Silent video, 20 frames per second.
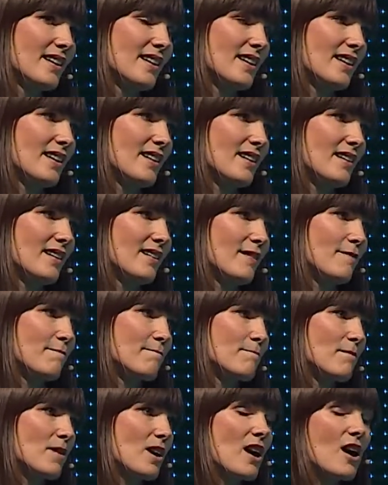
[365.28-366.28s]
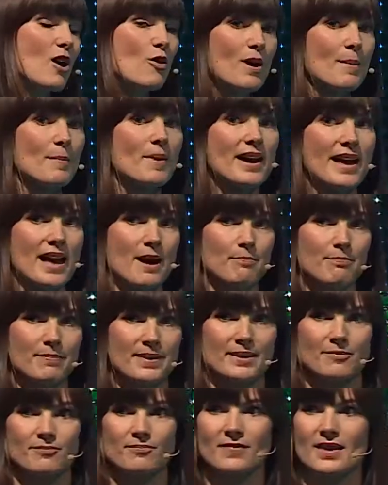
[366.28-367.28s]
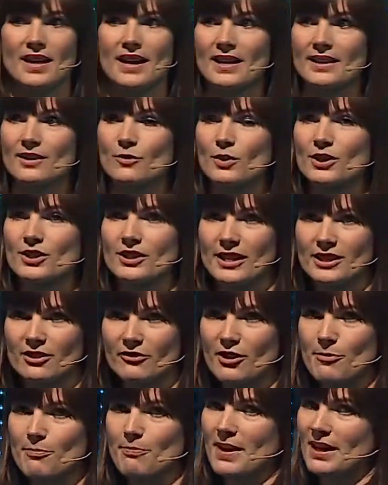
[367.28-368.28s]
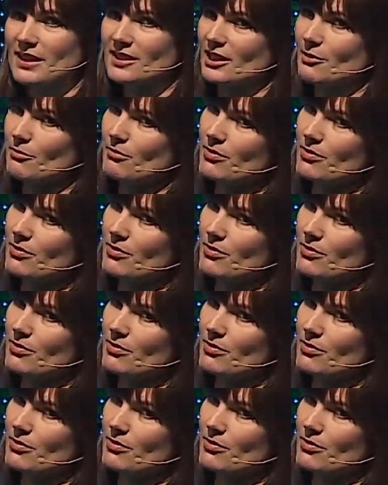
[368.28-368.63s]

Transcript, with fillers: um, how am I happy and what kind of impact I'm